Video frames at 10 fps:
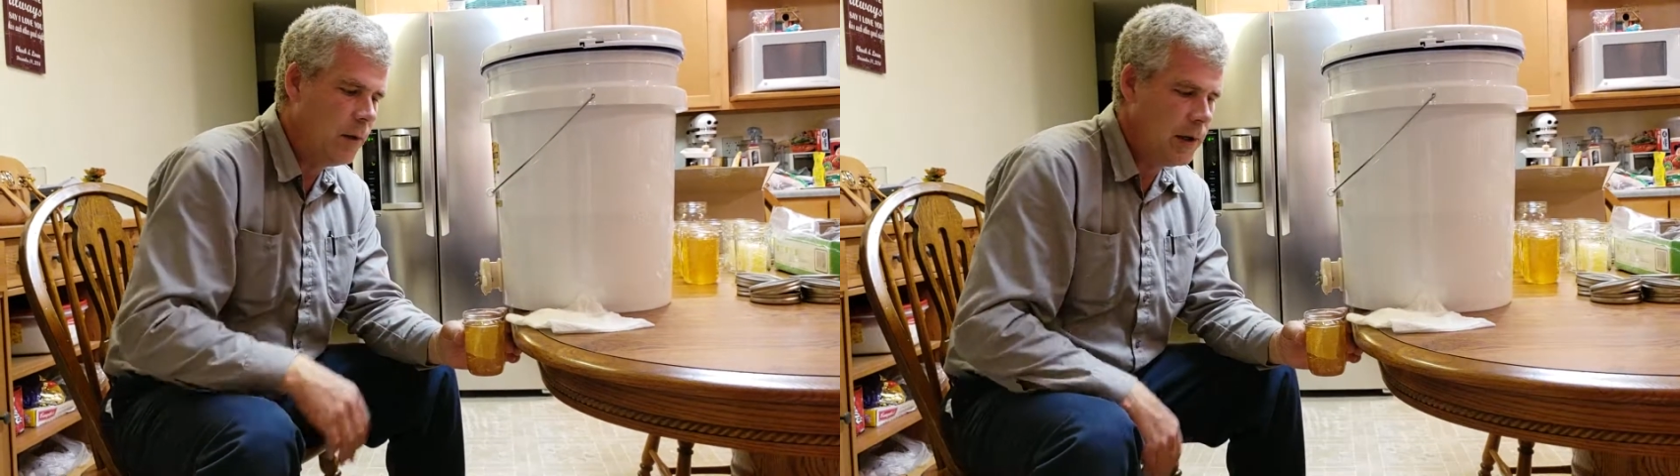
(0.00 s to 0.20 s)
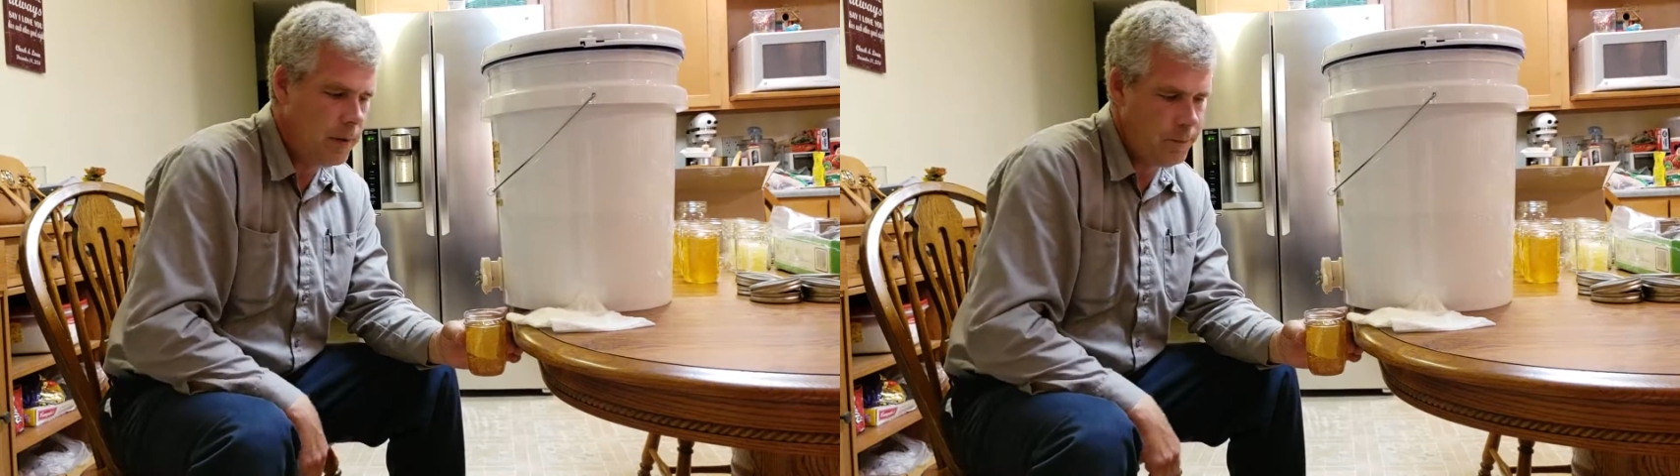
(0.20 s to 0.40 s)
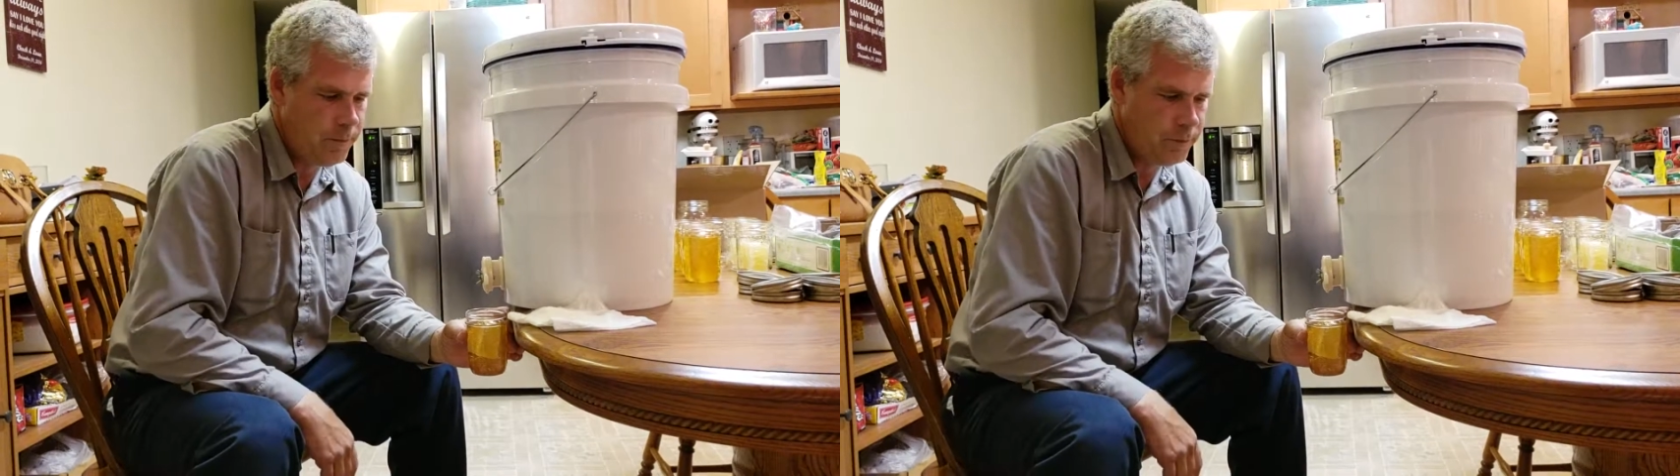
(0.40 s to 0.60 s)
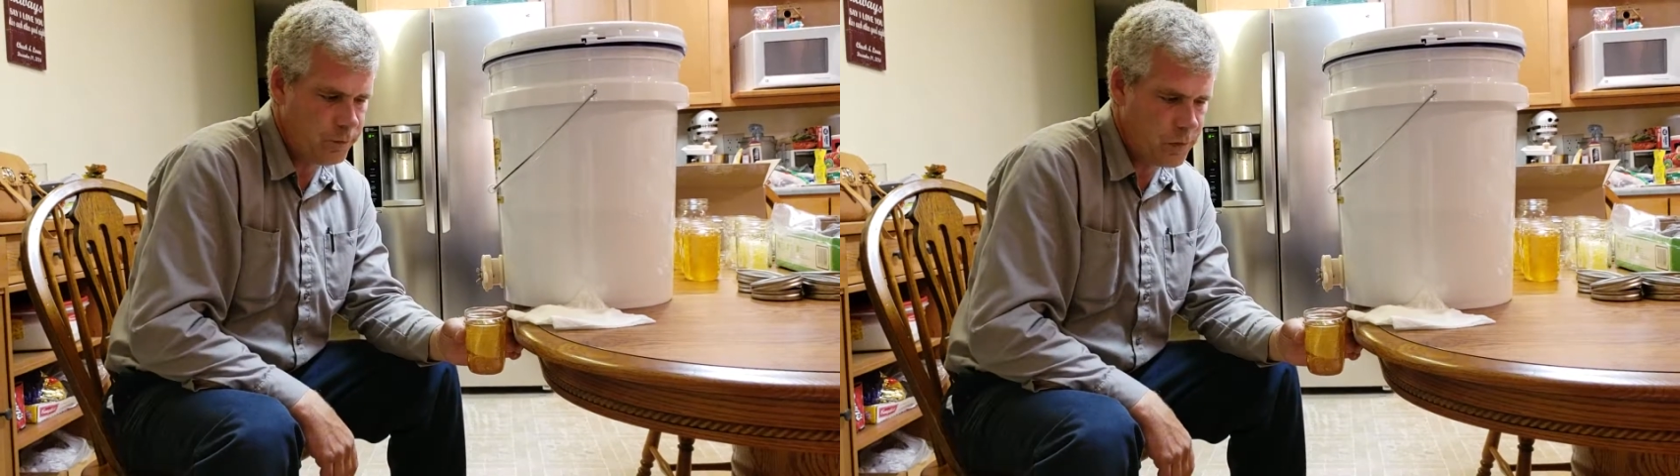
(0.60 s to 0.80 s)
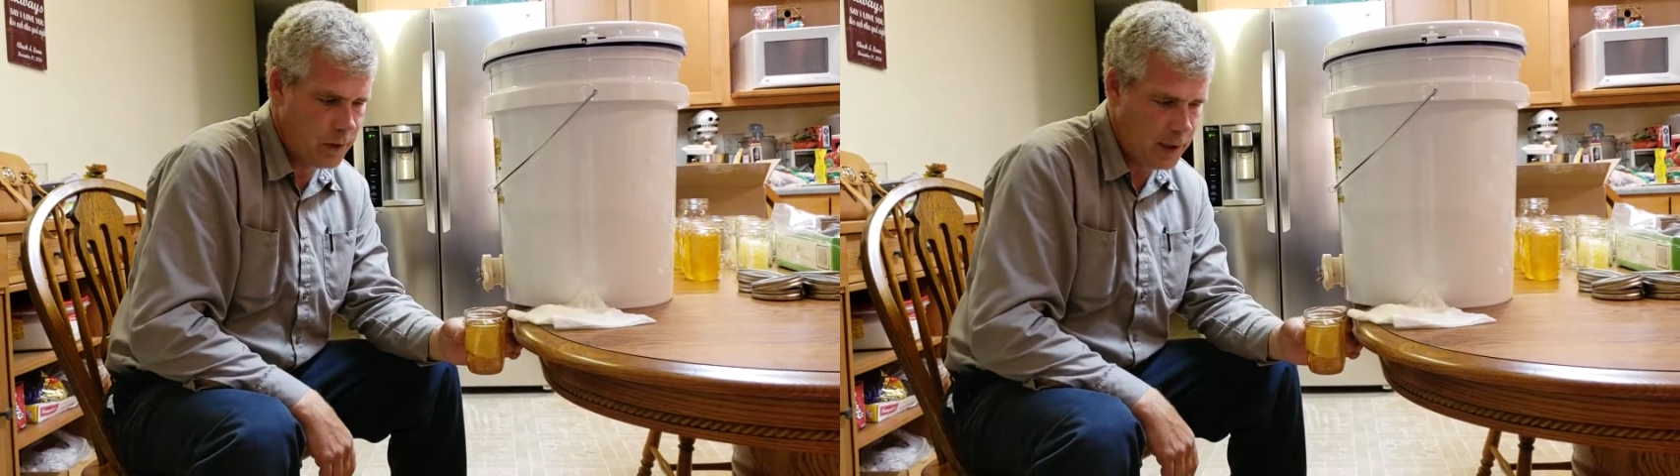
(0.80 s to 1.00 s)
you.
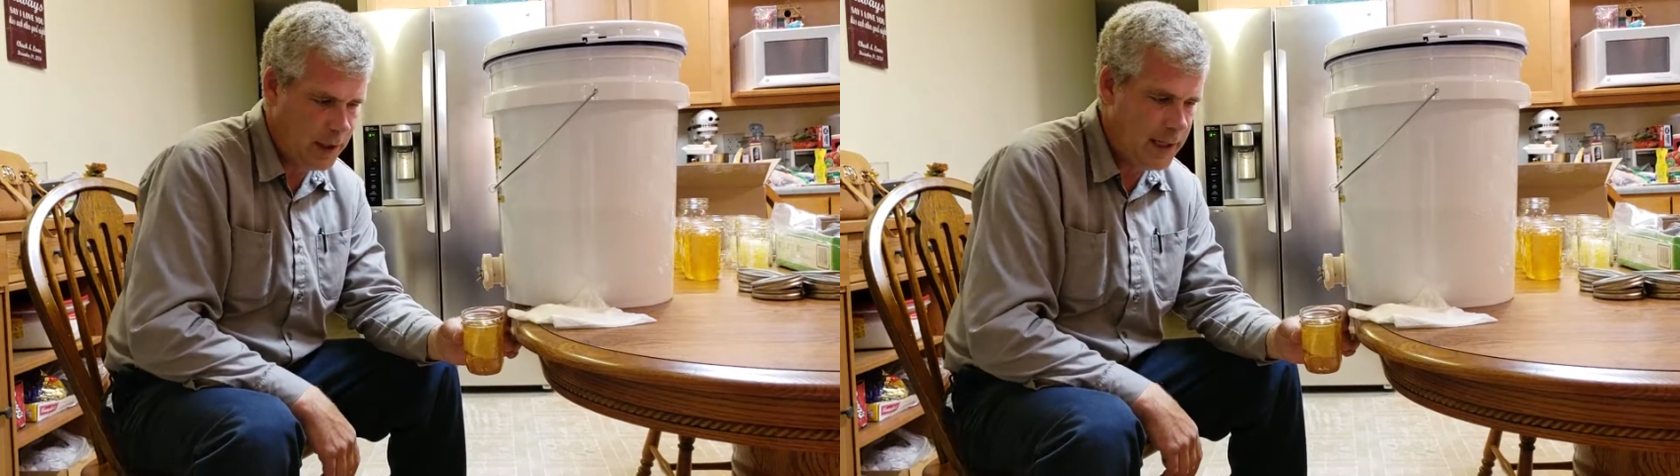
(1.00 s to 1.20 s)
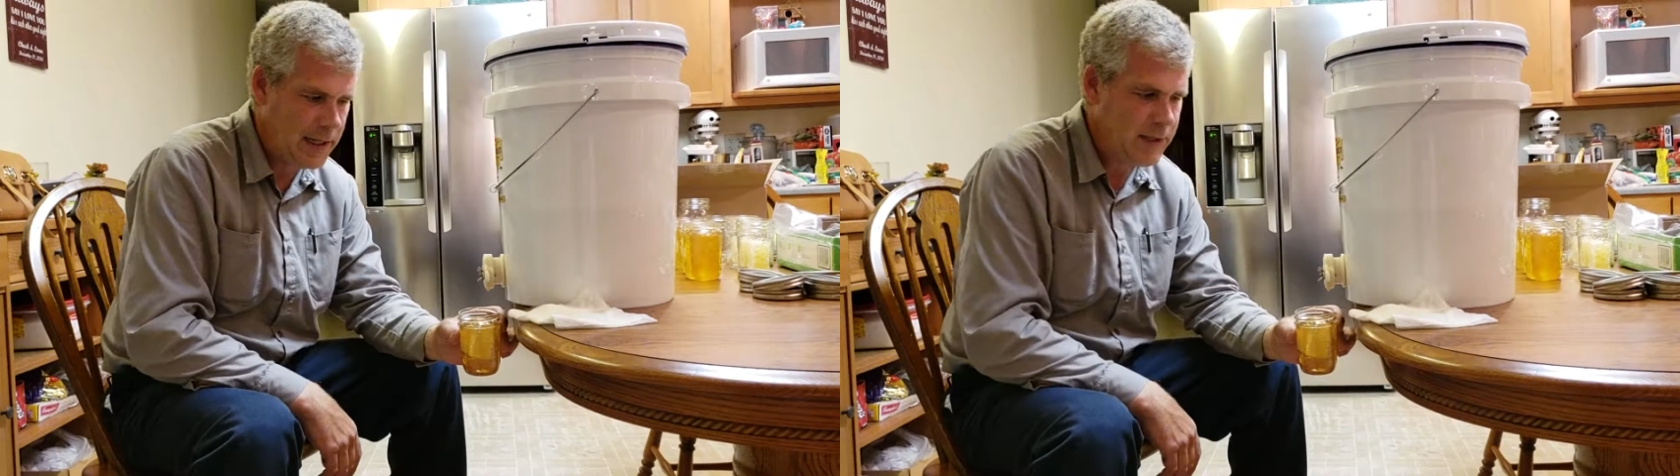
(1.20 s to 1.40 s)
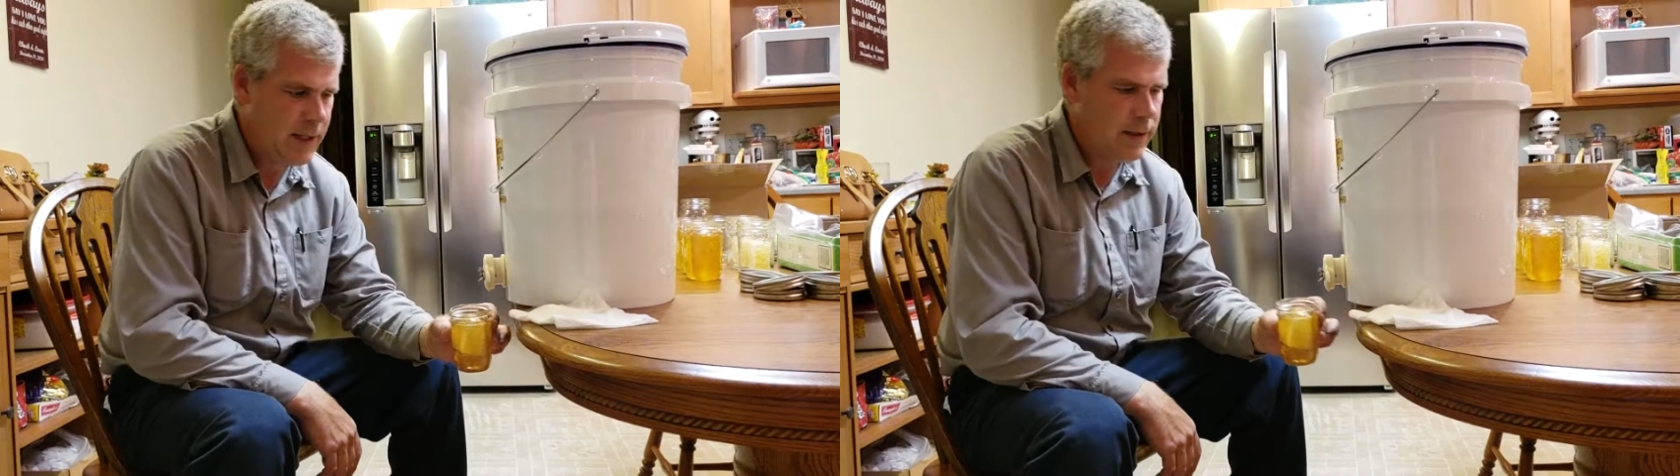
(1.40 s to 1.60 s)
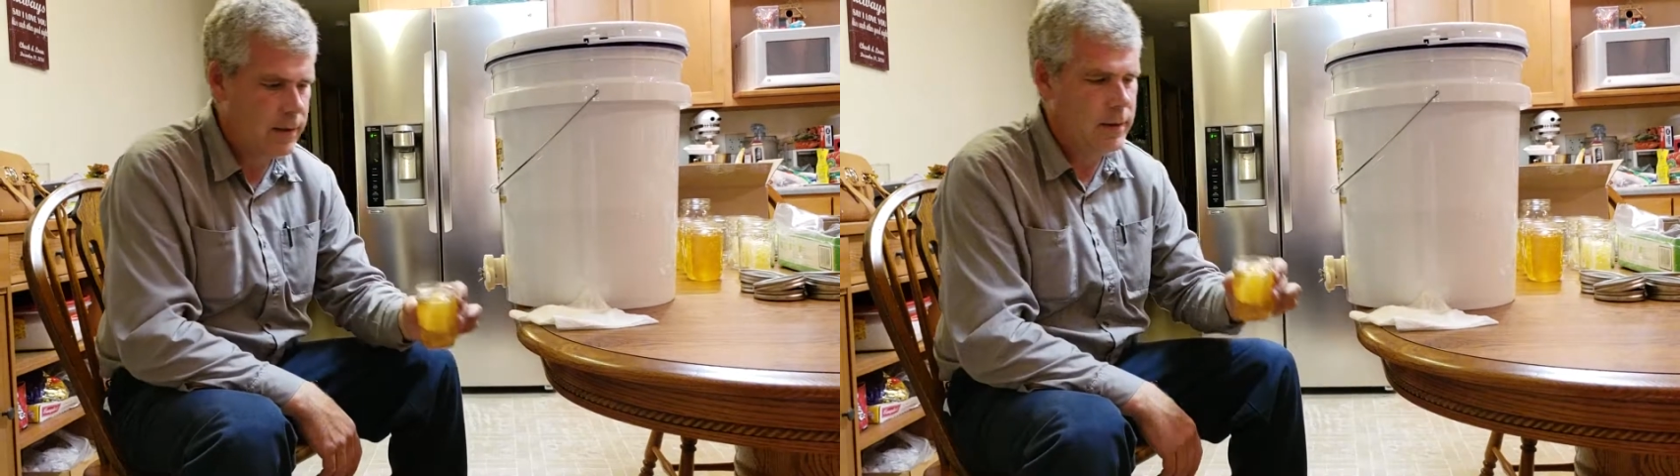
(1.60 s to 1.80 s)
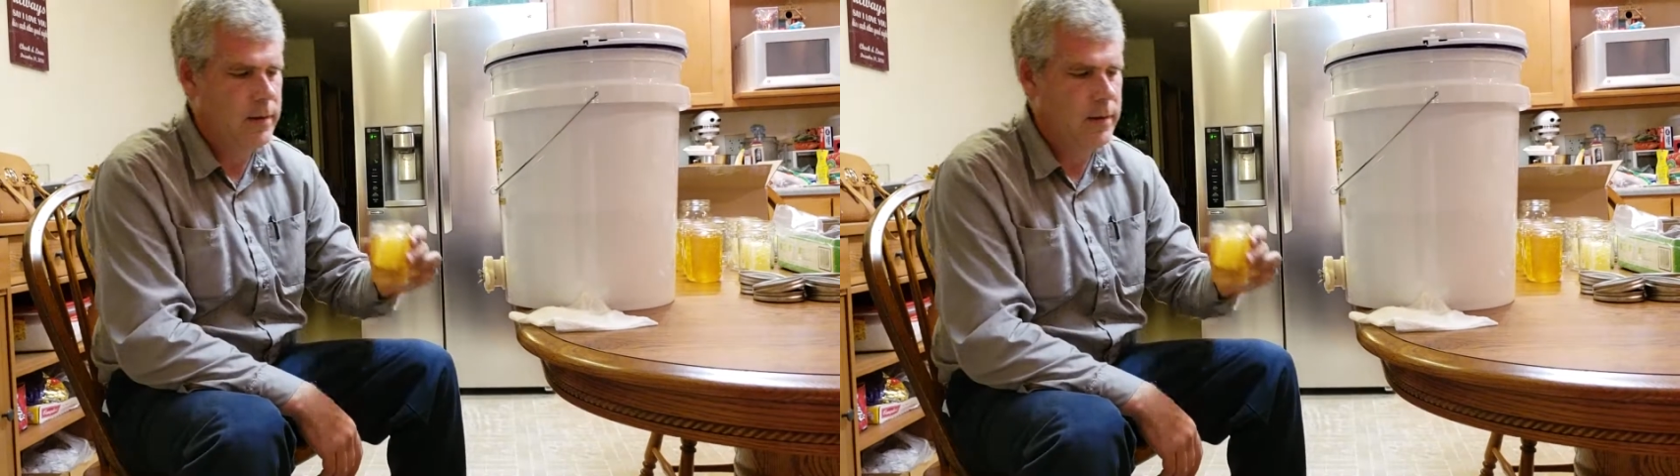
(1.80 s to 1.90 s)
And that's it.